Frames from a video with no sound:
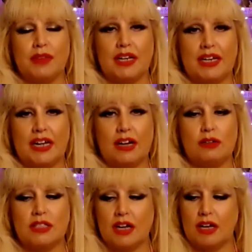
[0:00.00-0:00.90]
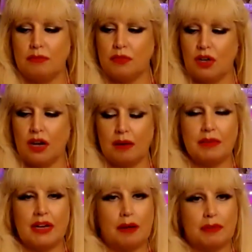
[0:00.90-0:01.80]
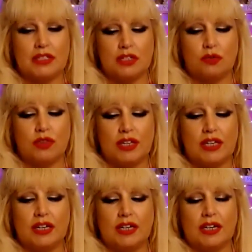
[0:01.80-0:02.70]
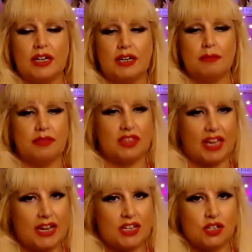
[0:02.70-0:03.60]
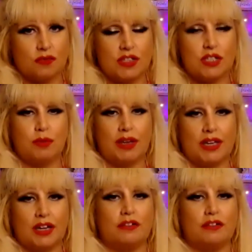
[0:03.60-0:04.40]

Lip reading: Leo's, up until the end of this week.